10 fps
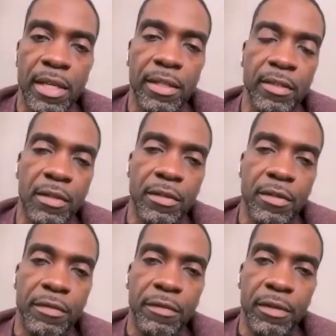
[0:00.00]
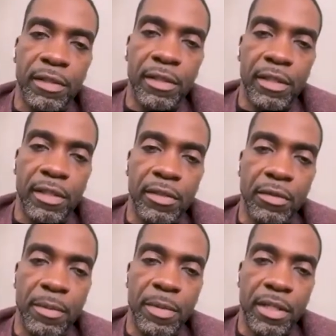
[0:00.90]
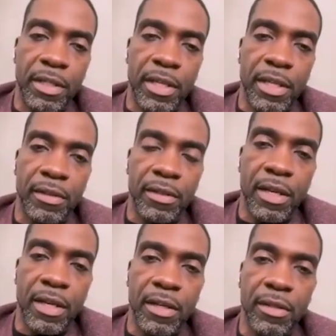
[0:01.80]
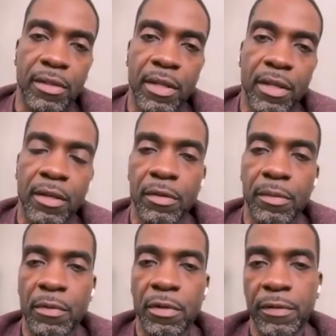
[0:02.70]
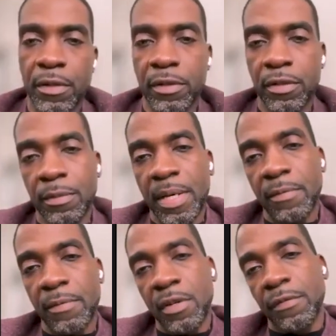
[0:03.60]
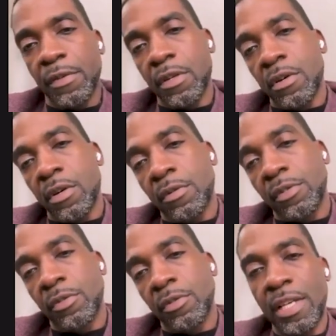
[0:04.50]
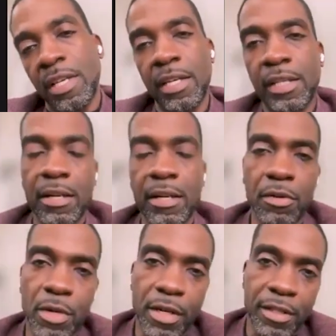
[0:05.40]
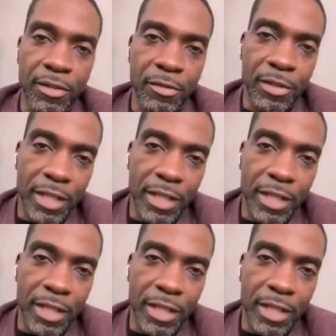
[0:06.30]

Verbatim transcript: Thanks all of you for listening to our podcast today. With my wonderful co-host, Suzanne Carawan.